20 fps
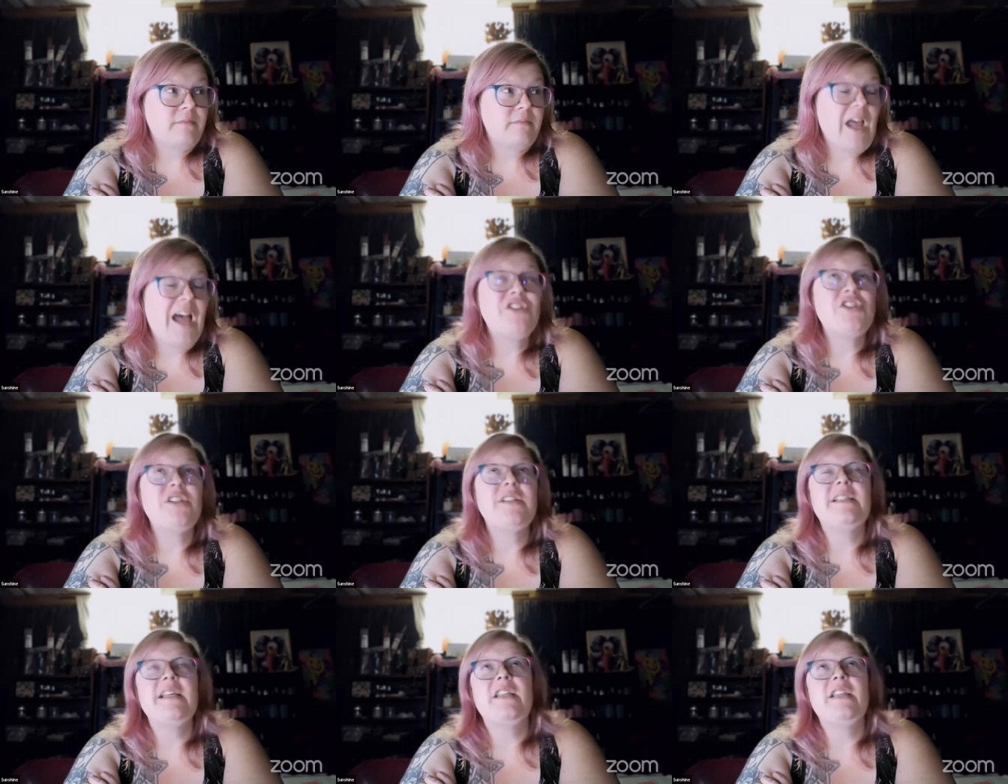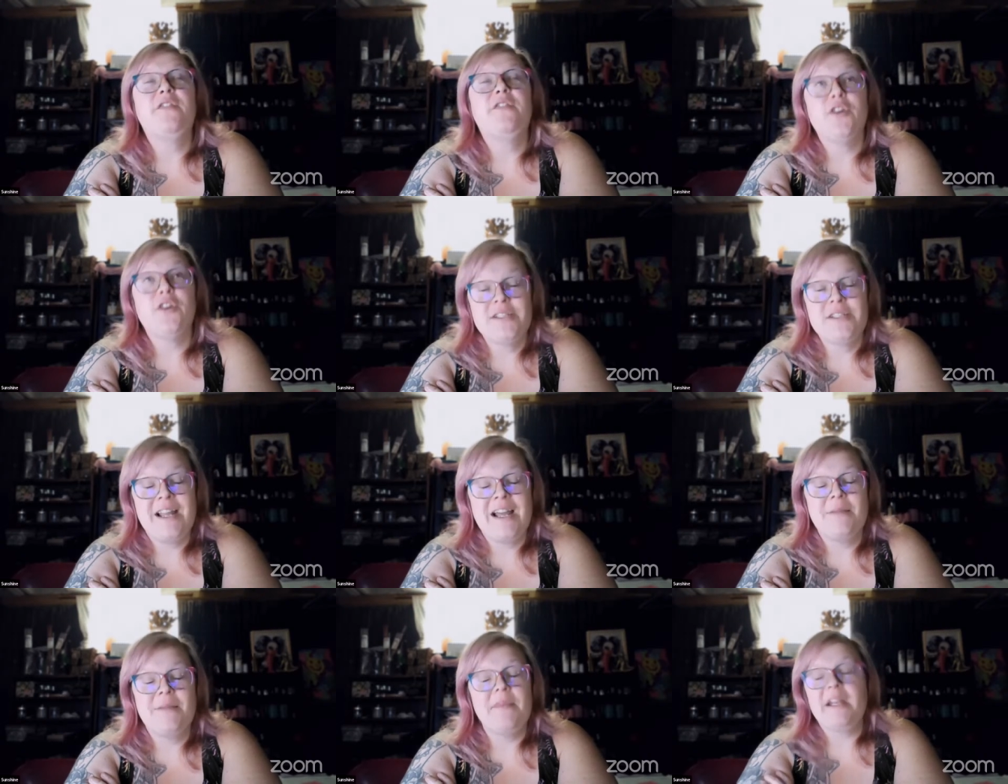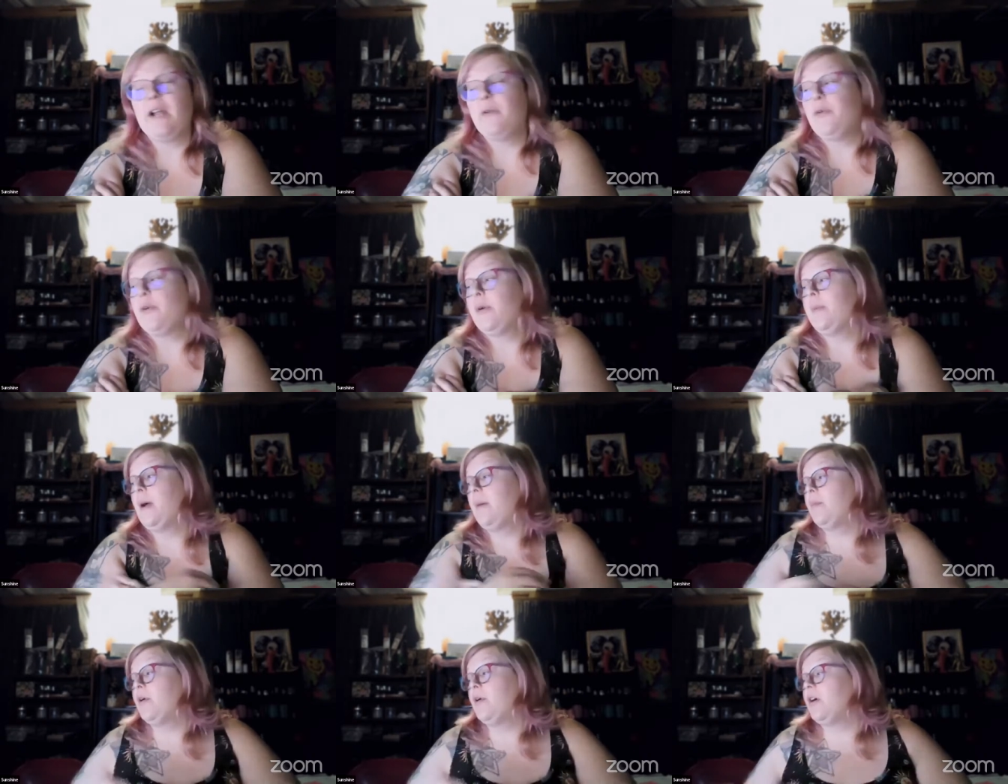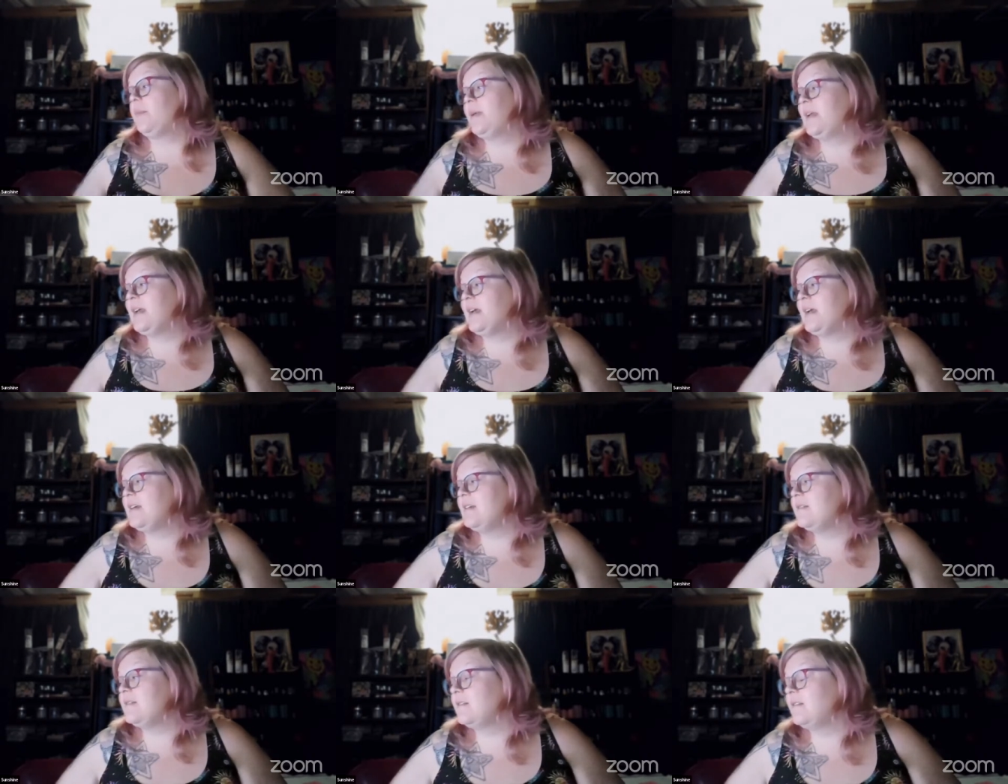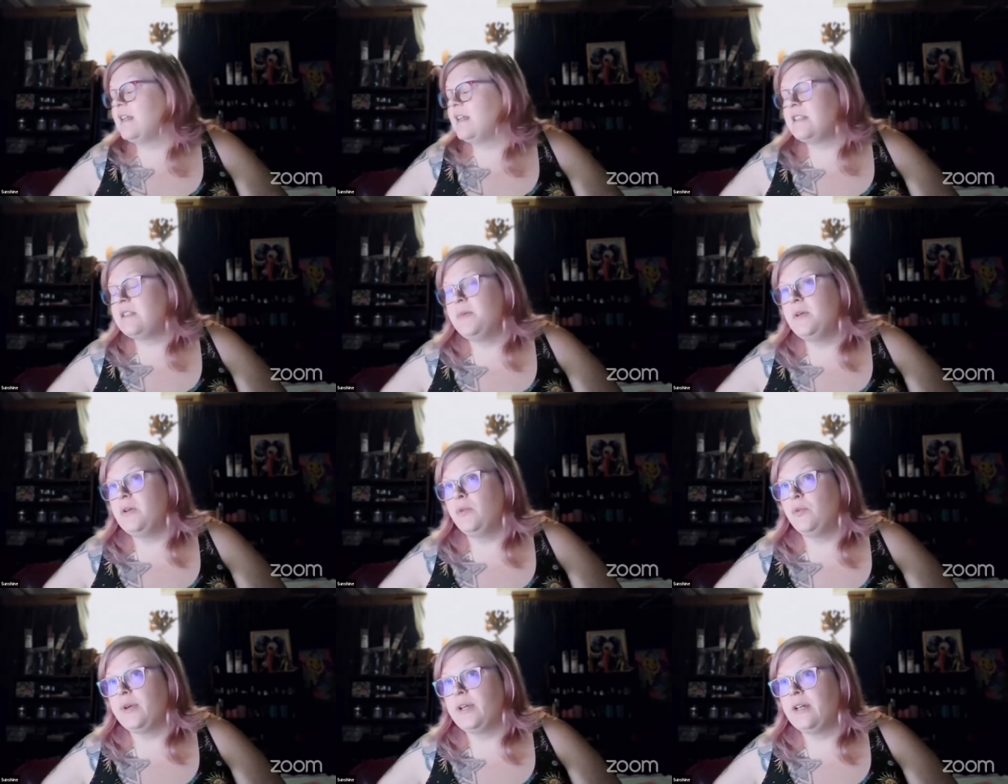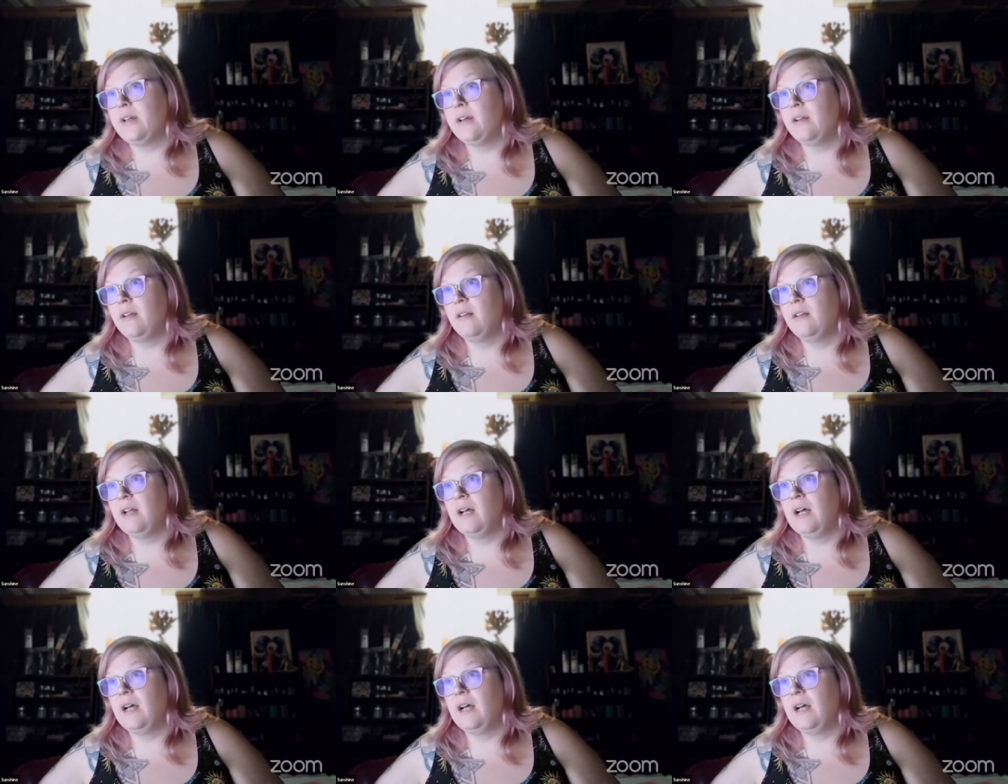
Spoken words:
I should say the first time that I remember, because let's be real,